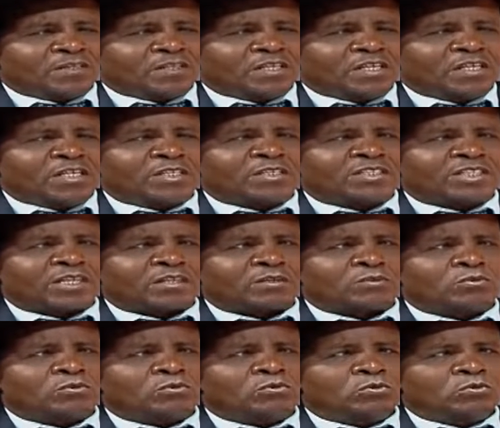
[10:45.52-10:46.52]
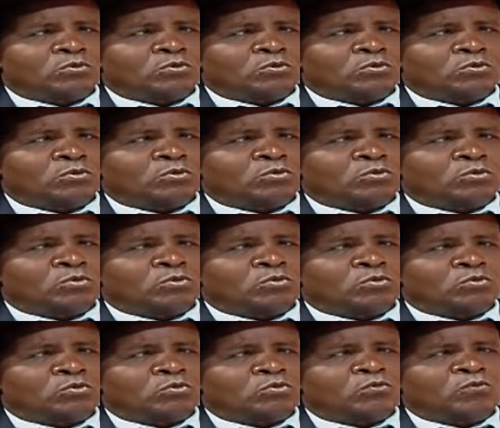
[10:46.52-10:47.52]

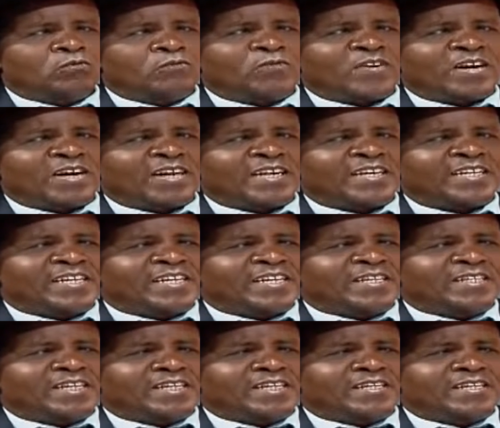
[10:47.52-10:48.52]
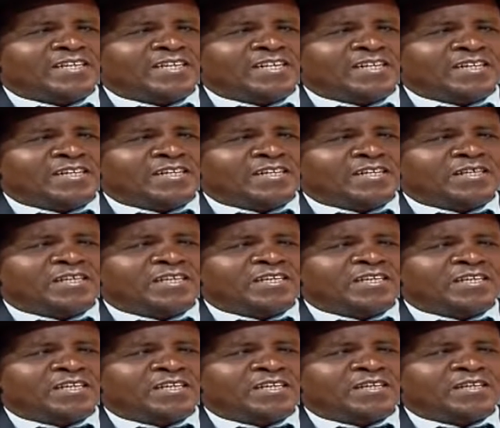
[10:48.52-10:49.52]
itakufaidi
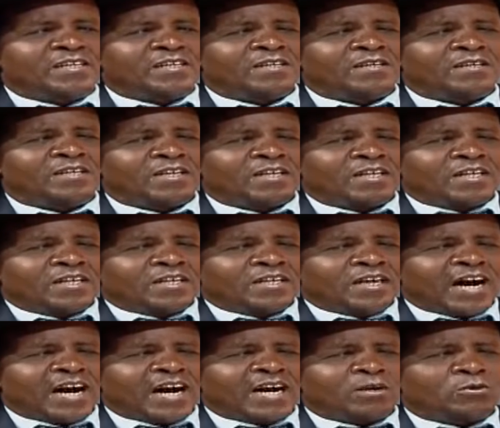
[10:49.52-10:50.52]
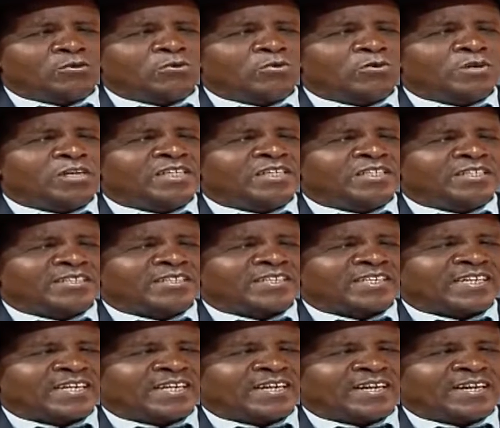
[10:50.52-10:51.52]
nini?
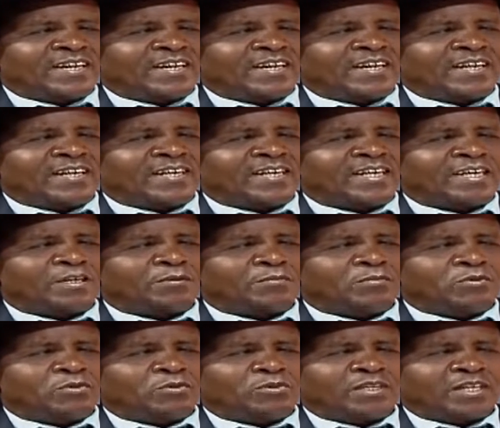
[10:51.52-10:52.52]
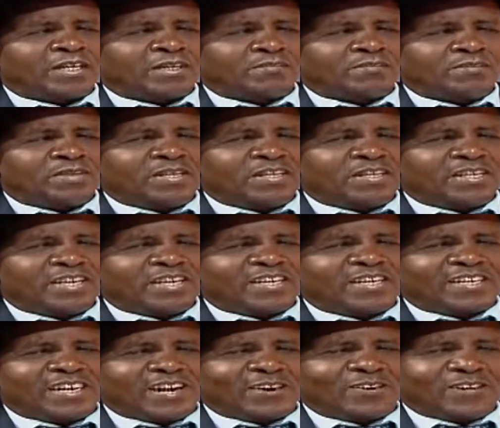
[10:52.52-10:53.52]
Nauliza, hebu
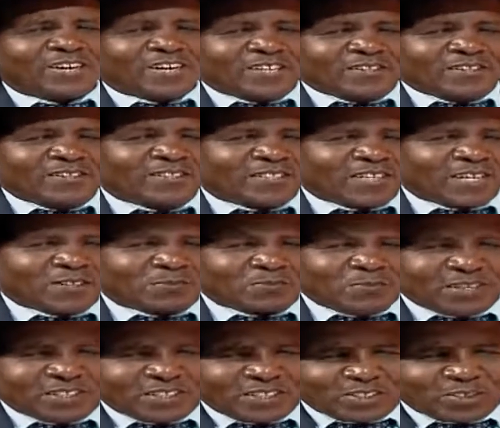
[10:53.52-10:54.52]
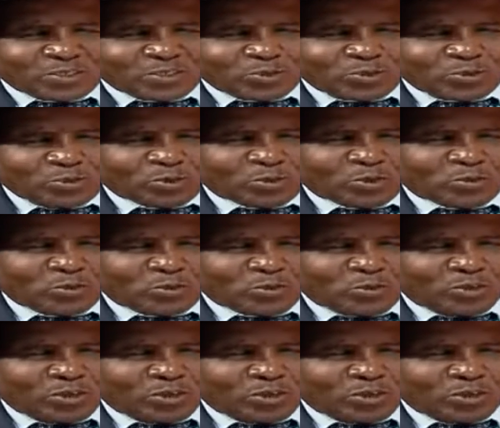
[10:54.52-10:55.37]
nambie. Now, this next part is to those who